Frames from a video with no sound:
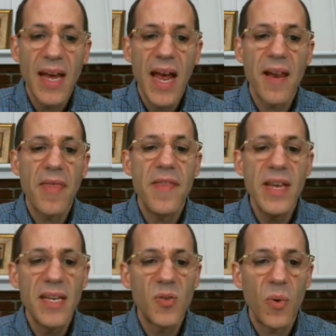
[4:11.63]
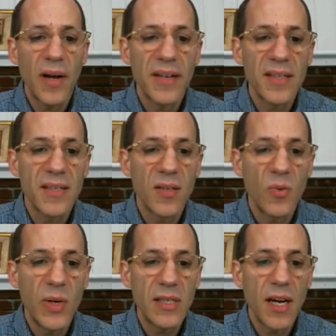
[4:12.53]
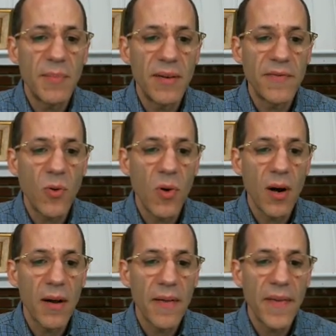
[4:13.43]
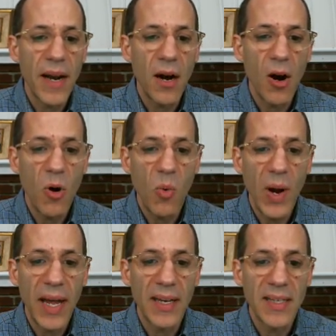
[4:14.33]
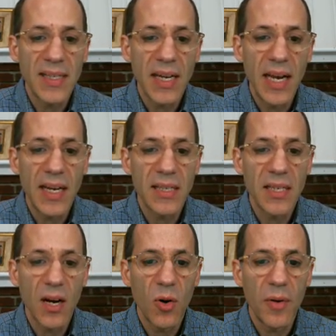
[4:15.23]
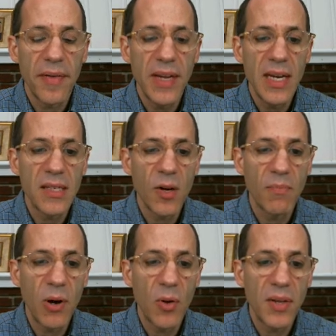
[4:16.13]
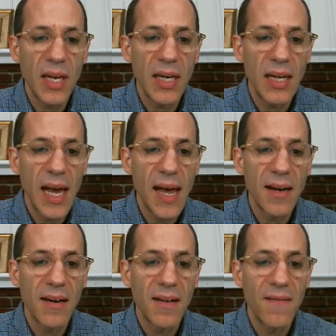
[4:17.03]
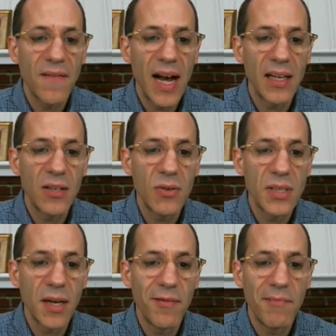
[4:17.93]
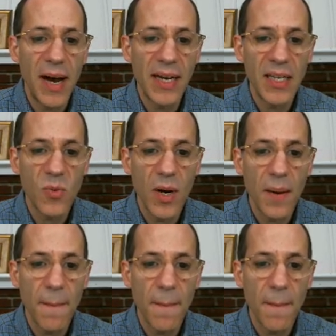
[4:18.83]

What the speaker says: And these ones, we saw before that O wins, and so these are both going to get values of -1.